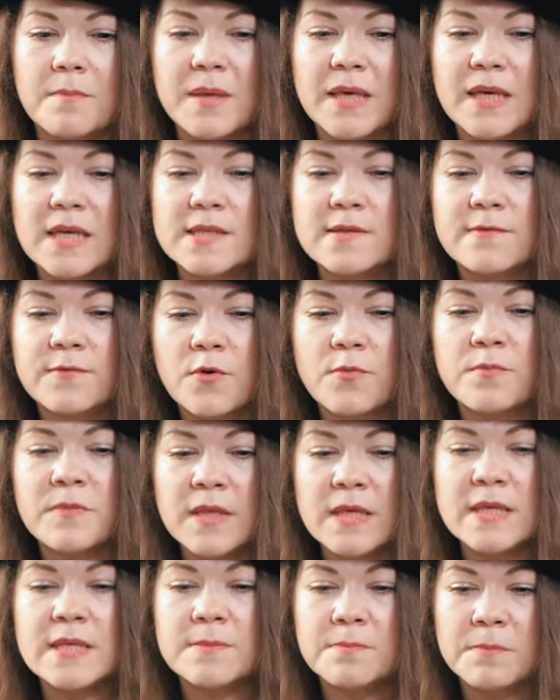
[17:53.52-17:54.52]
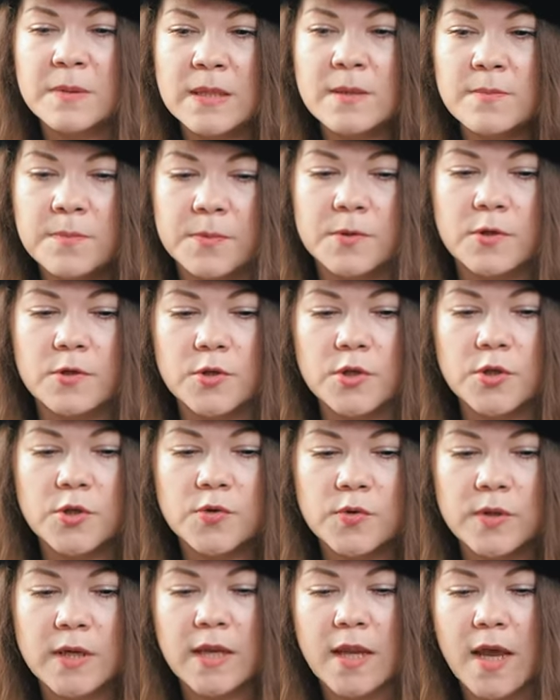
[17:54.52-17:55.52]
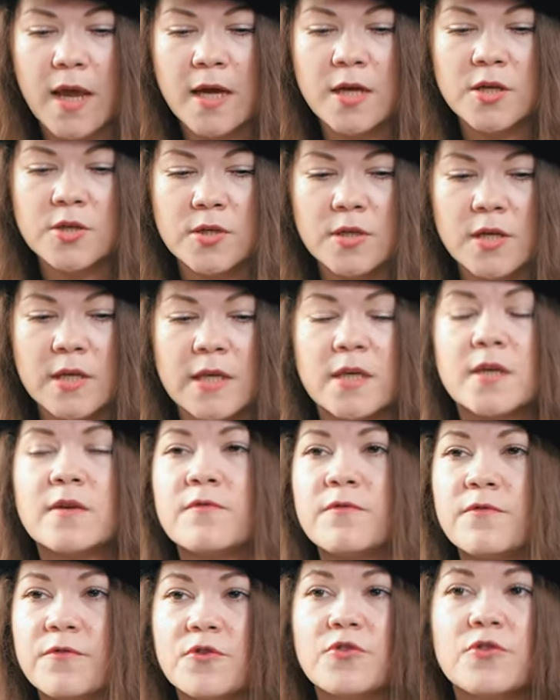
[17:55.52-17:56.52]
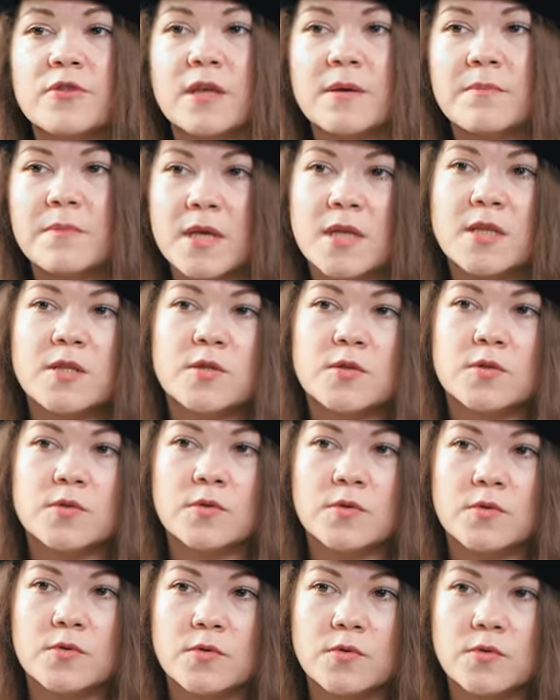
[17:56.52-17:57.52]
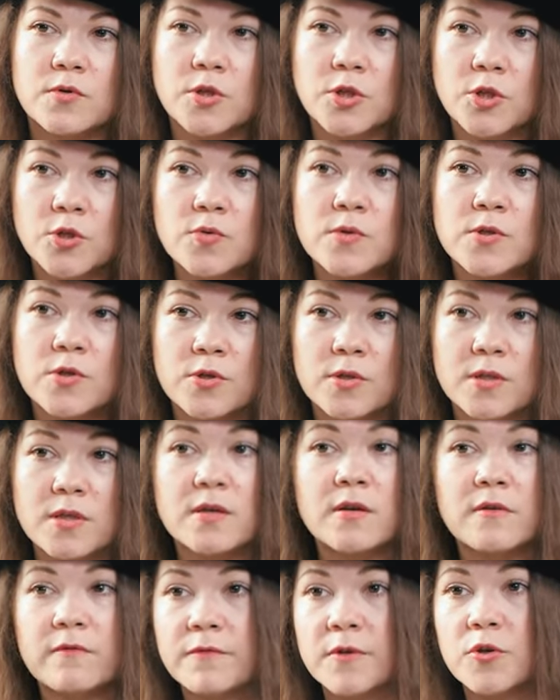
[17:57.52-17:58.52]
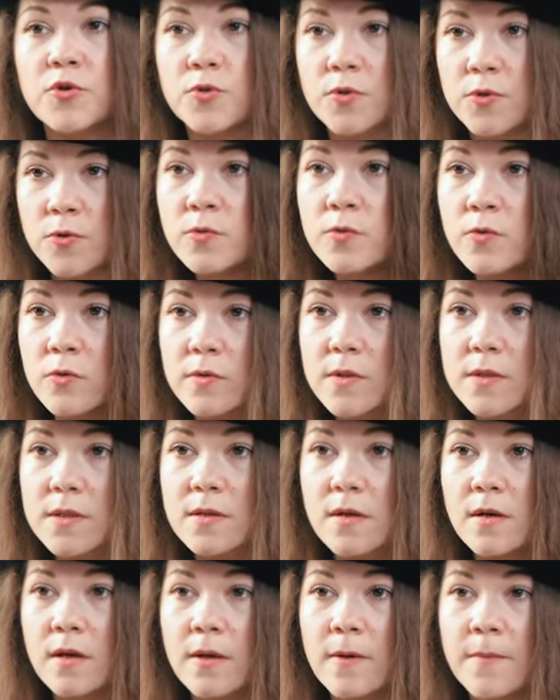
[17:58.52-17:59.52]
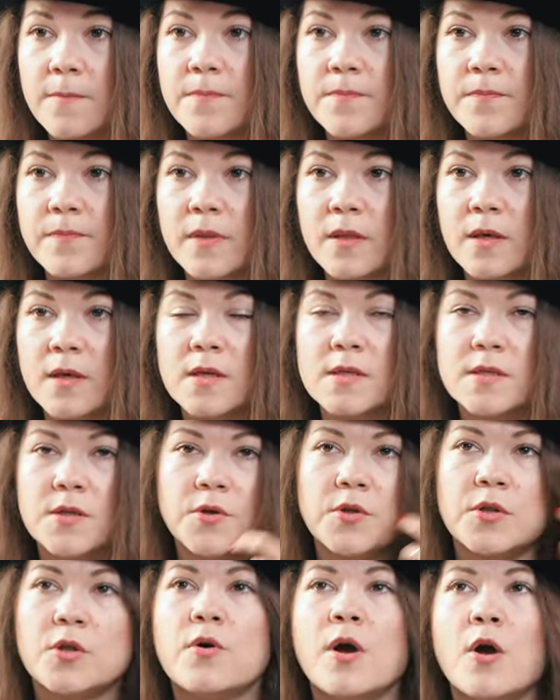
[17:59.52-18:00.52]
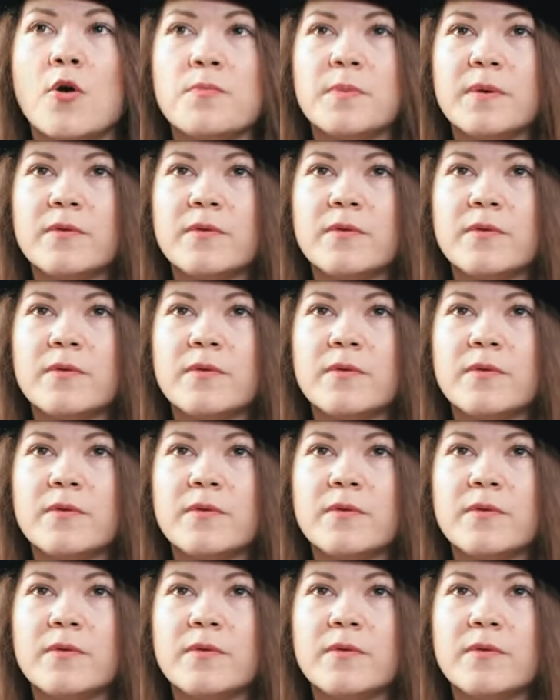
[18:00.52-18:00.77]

because from these people, you can actually convert them into users of your tools. Mm. So, you know how